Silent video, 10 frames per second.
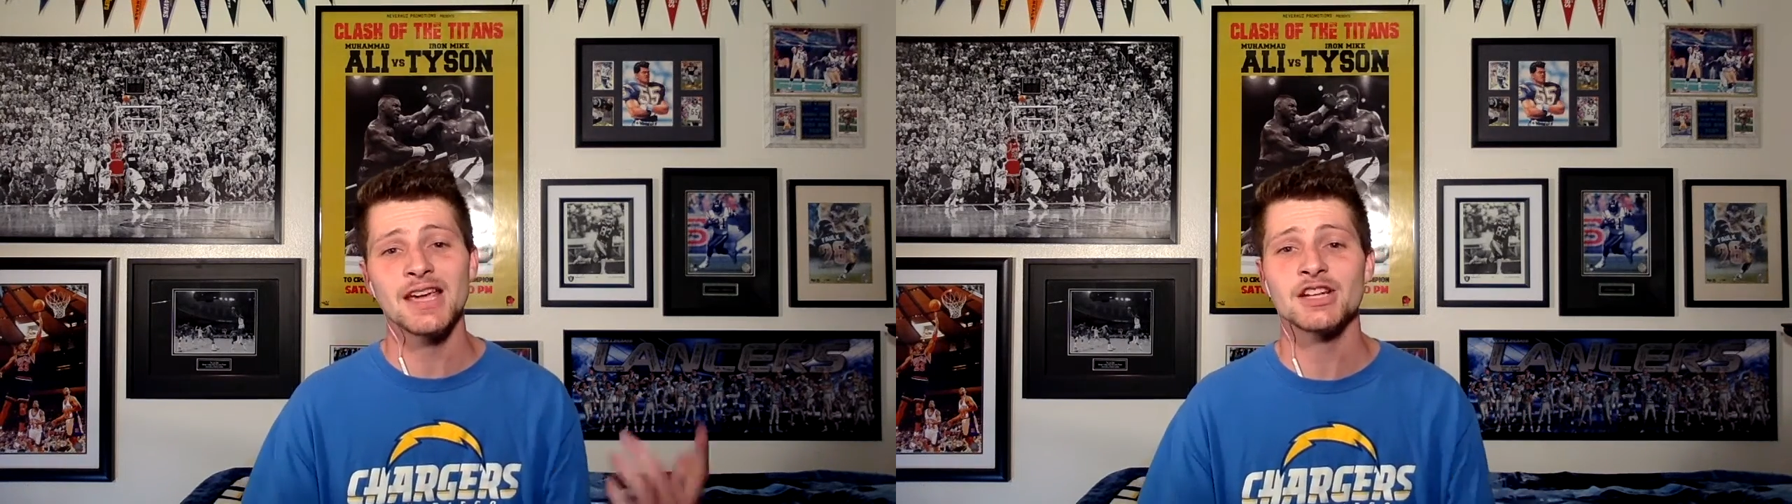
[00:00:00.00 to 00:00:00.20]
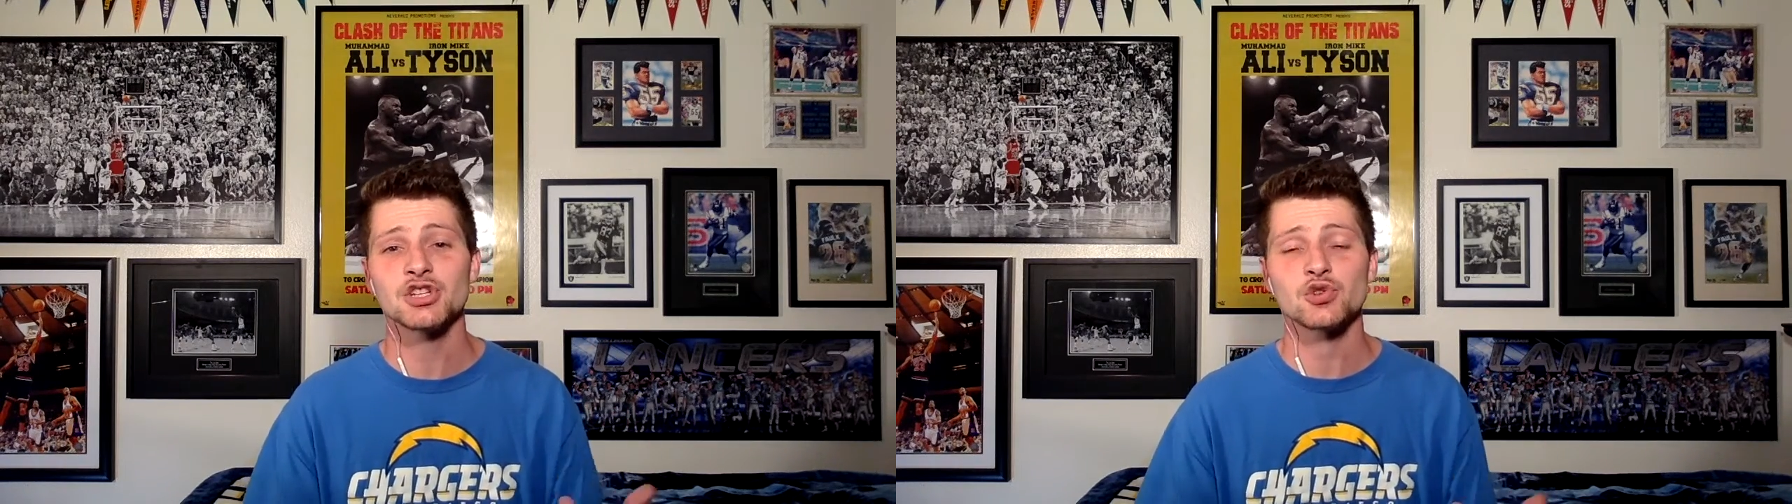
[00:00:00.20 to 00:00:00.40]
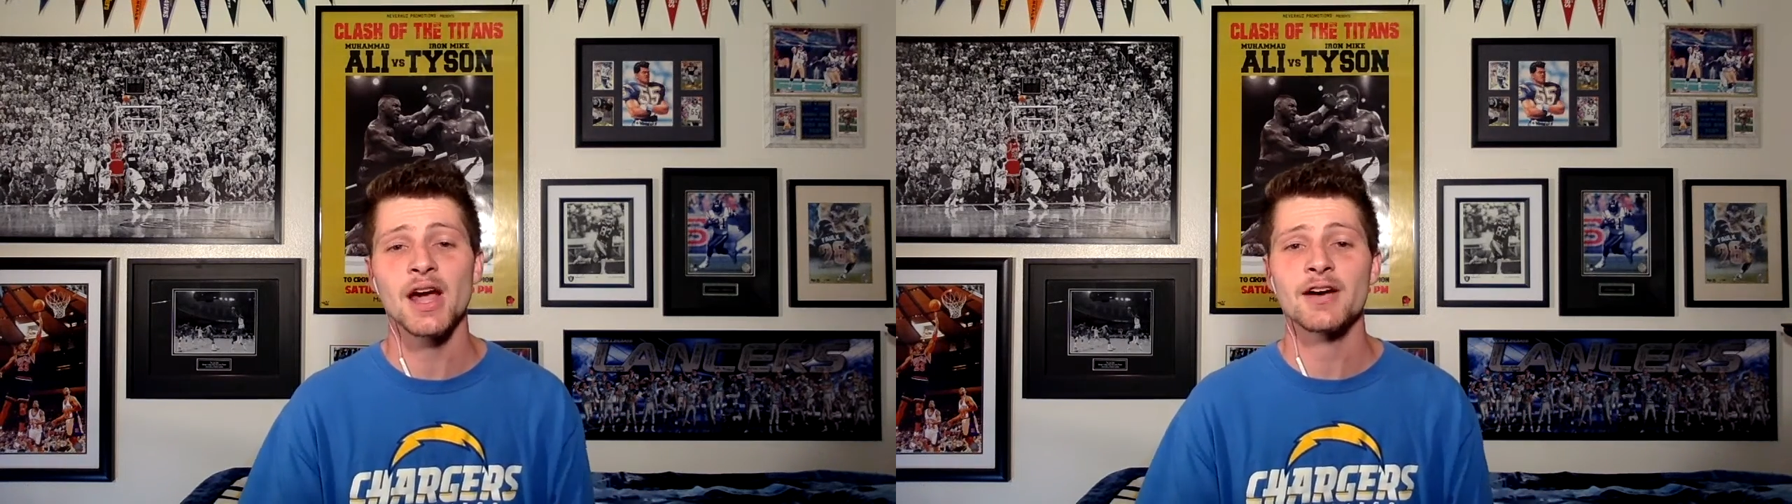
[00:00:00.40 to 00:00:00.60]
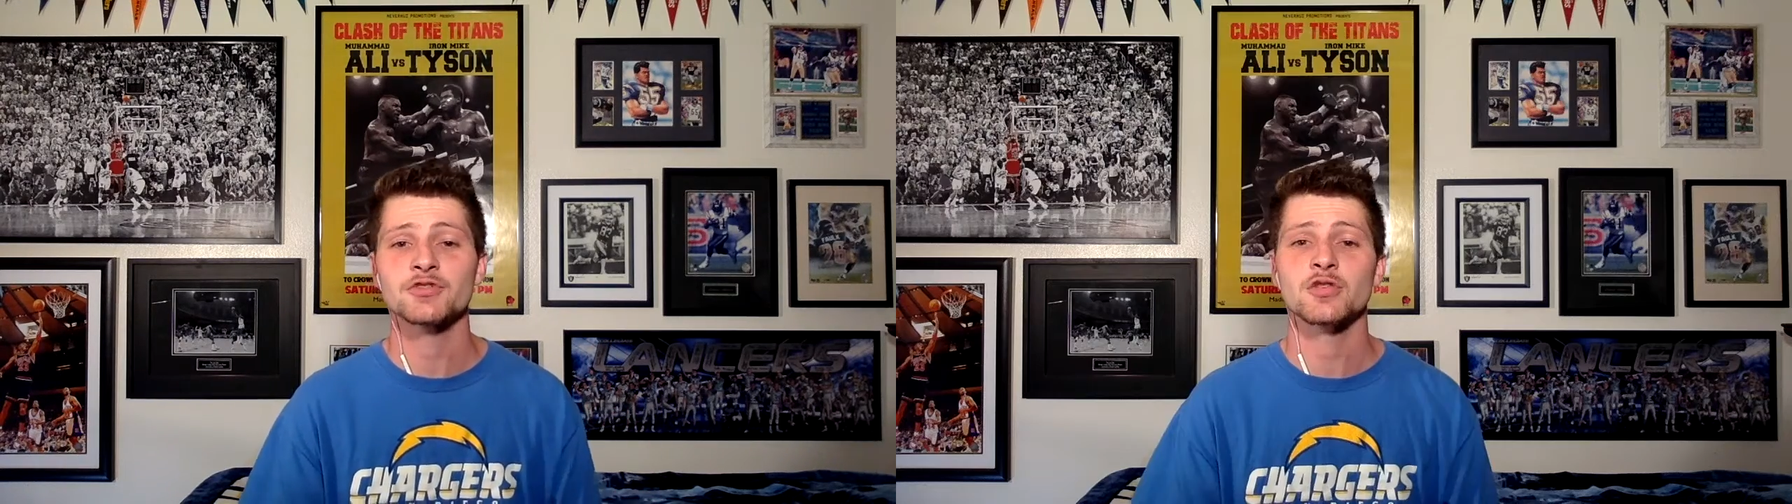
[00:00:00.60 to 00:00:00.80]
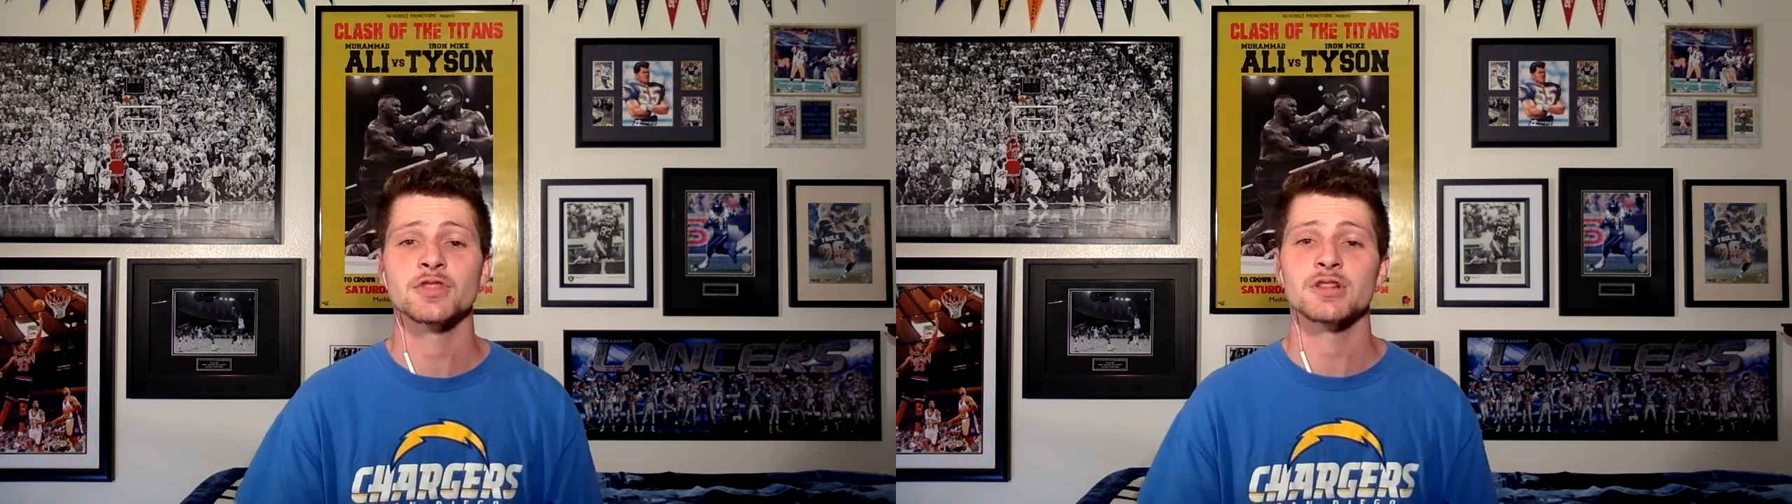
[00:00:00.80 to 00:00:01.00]
each
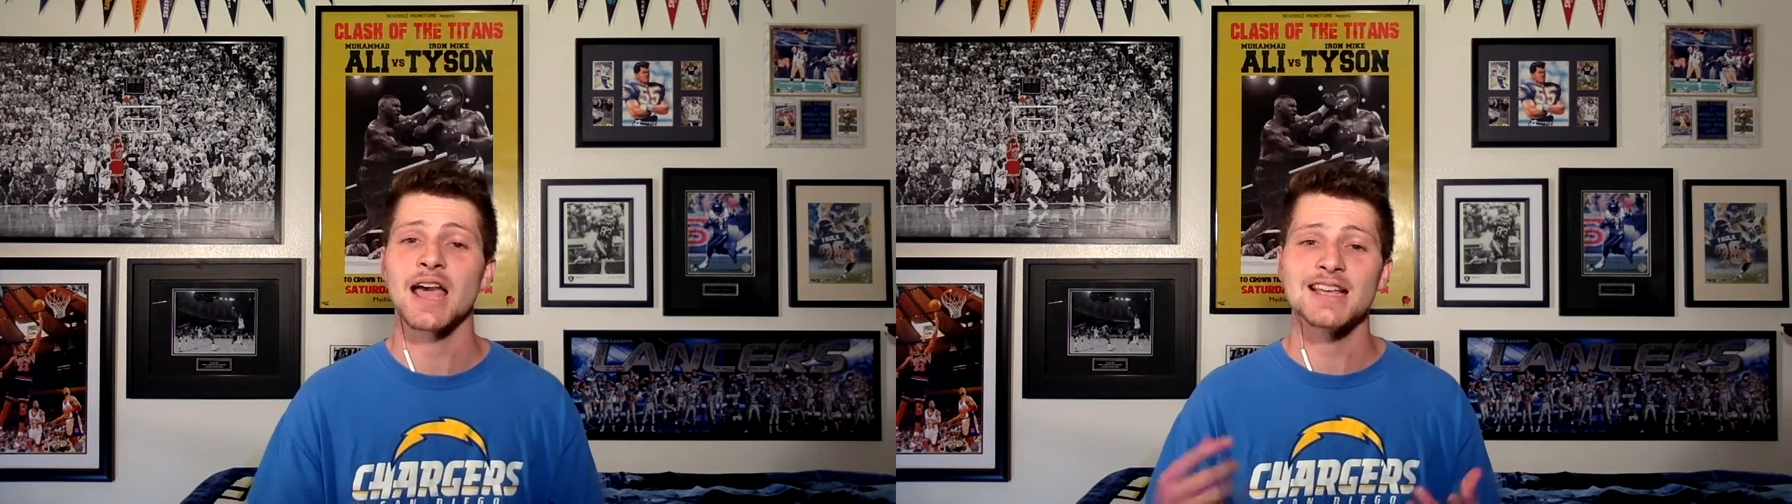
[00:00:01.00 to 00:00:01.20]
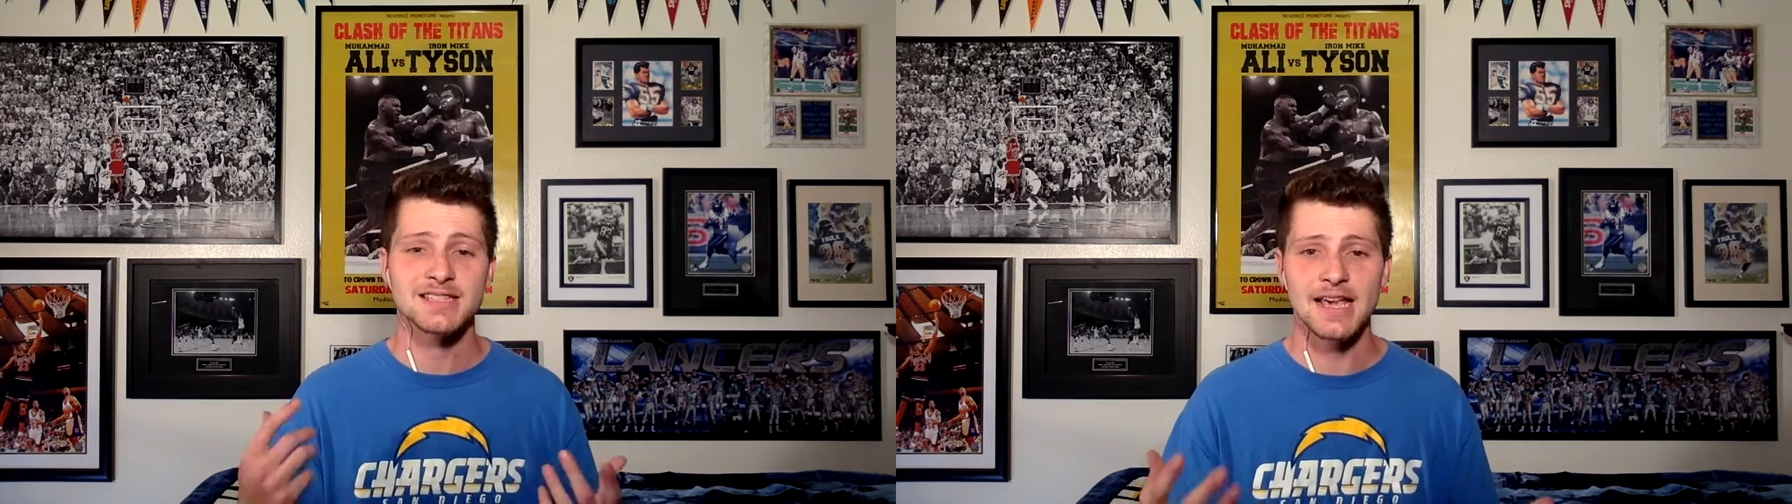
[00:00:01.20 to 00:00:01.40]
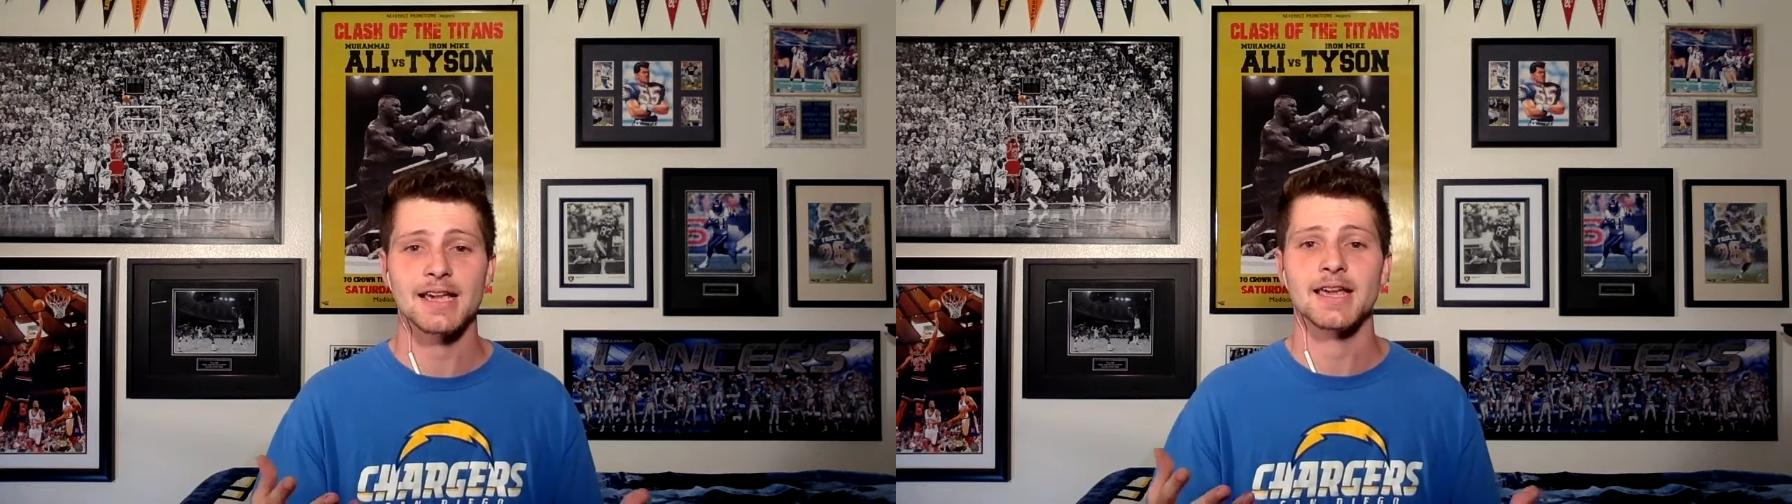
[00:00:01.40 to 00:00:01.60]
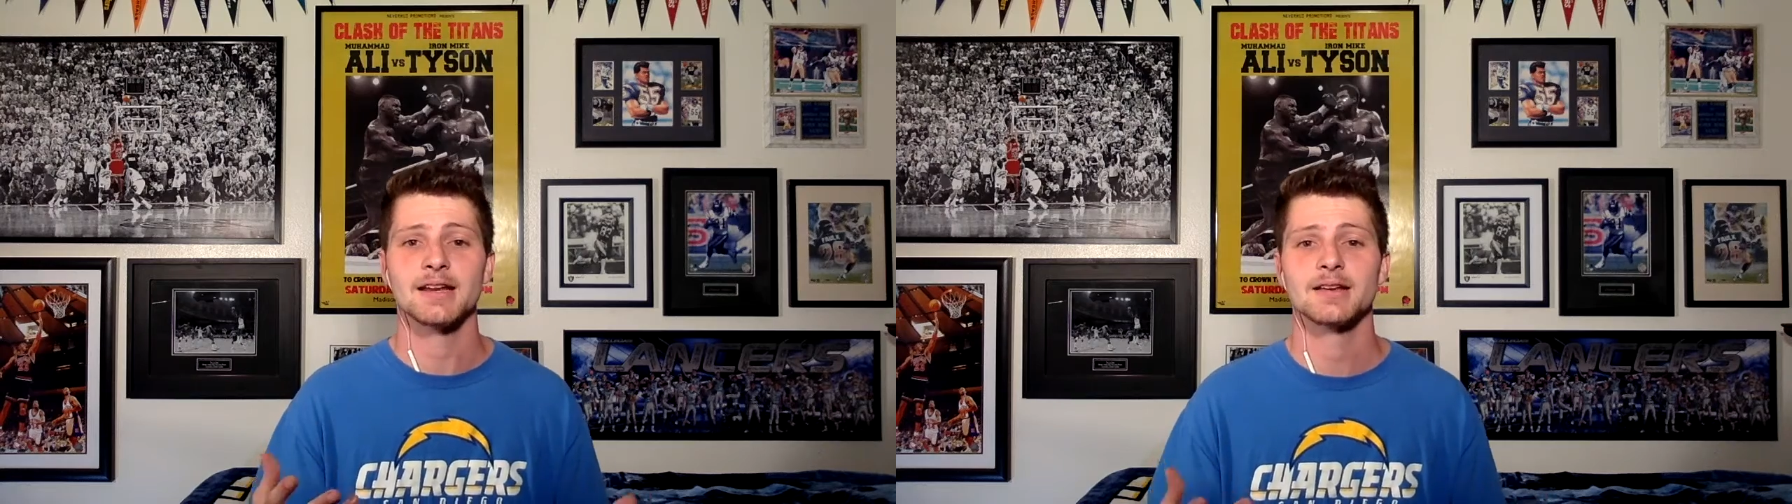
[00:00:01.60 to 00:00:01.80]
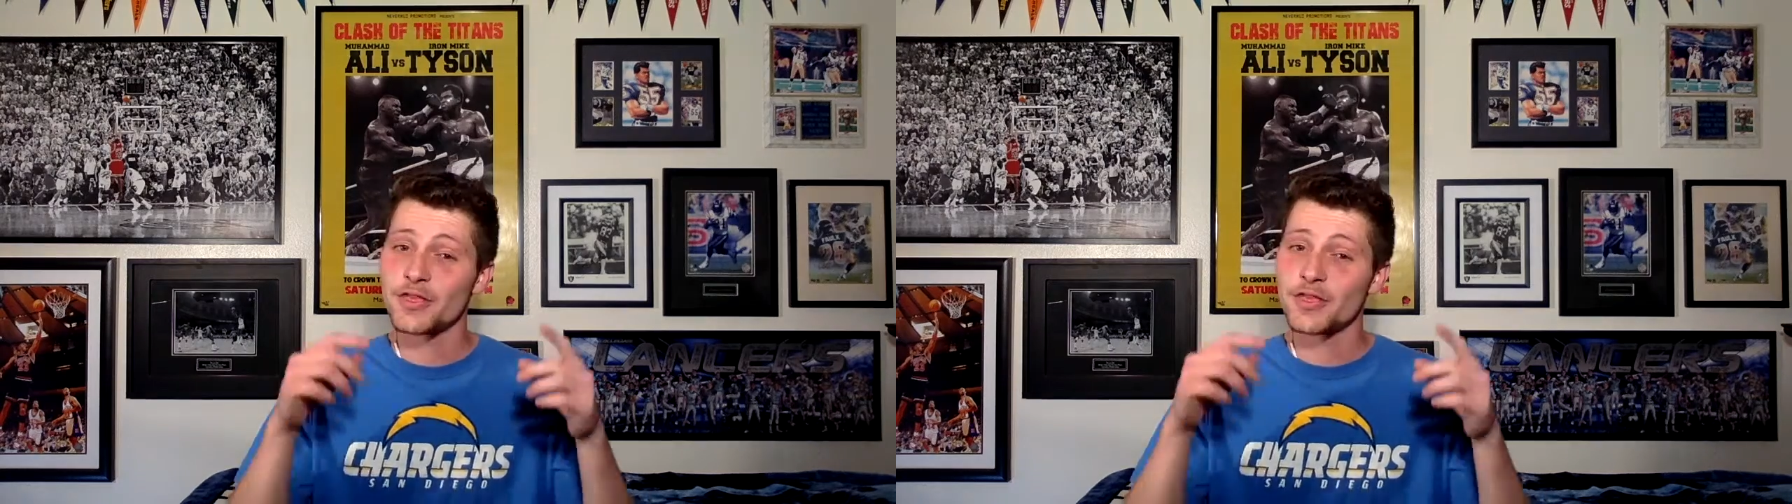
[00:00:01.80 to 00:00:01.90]
draft over the last decade.